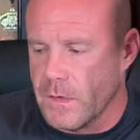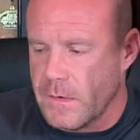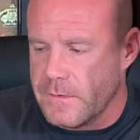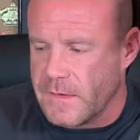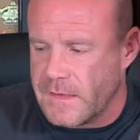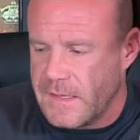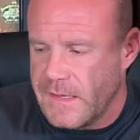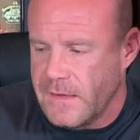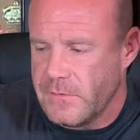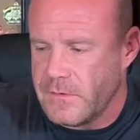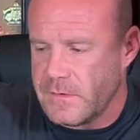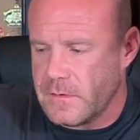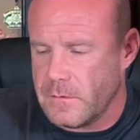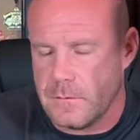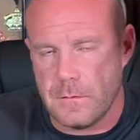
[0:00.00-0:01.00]
The kids
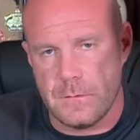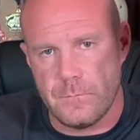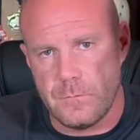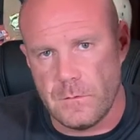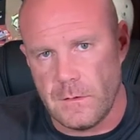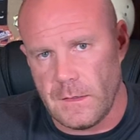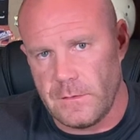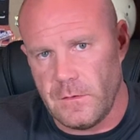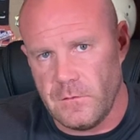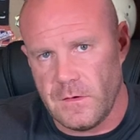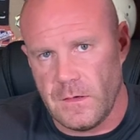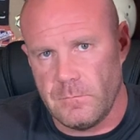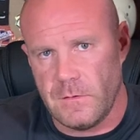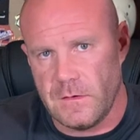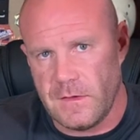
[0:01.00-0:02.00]
at the
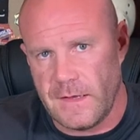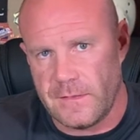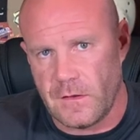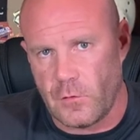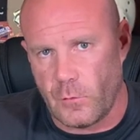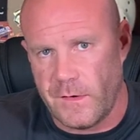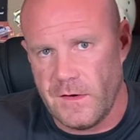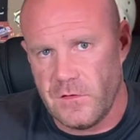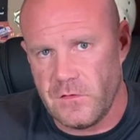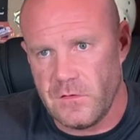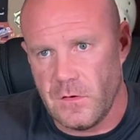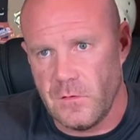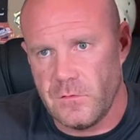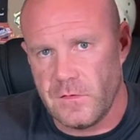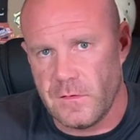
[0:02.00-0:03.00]
gym that take the greatest
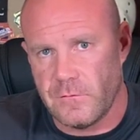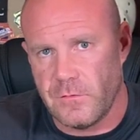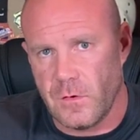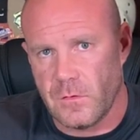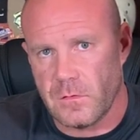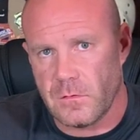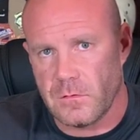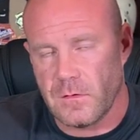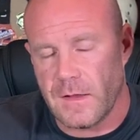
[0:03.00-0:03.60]
notes in the folder